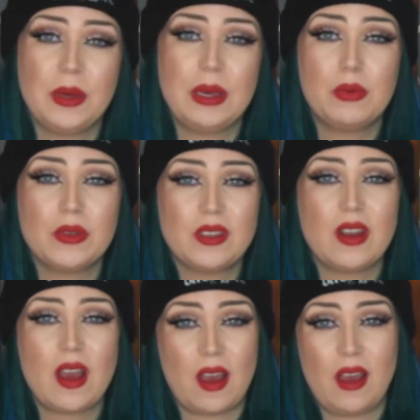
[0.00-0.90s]
It wasn't
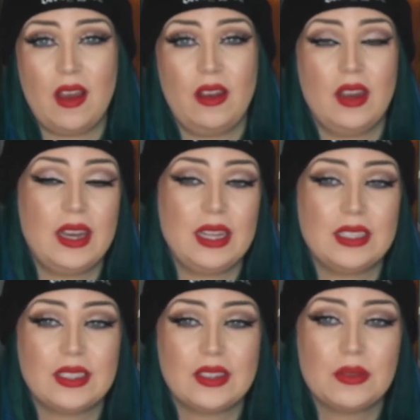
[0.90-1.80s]
her that
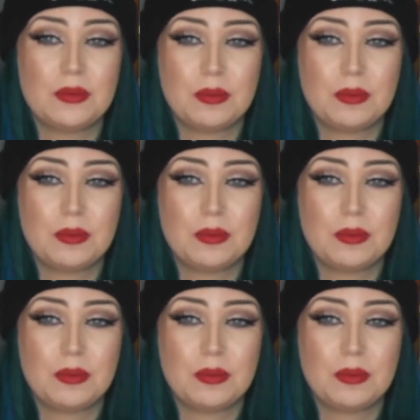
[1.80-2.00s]
needed to